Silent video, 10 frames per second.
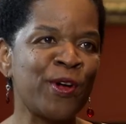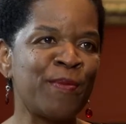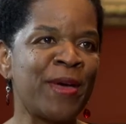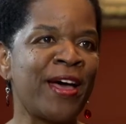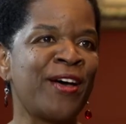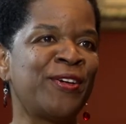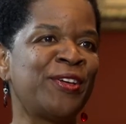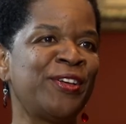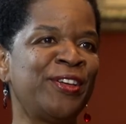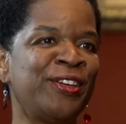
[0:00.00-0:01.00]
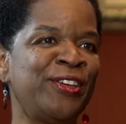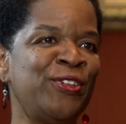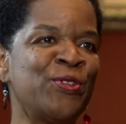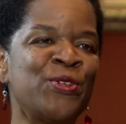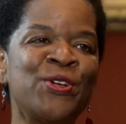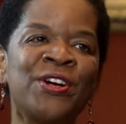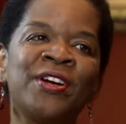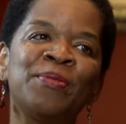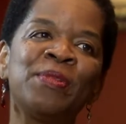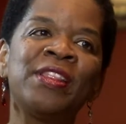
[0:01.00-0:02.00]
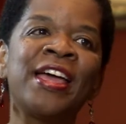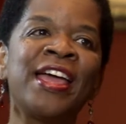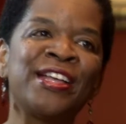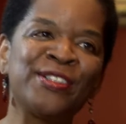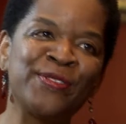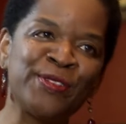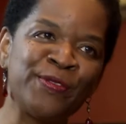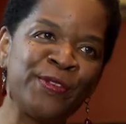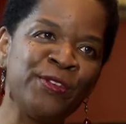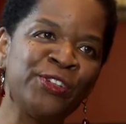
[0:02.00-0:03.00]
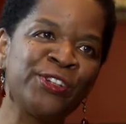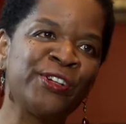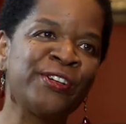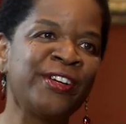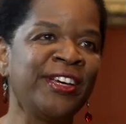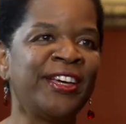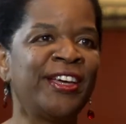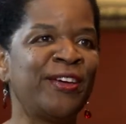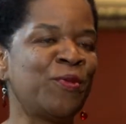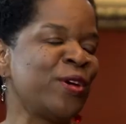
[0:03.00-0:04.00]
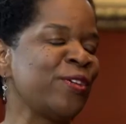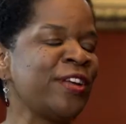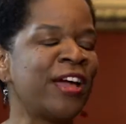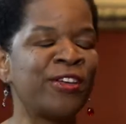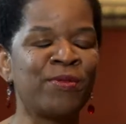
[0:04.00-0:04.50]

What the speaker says: about your plans for the future, whether or not you're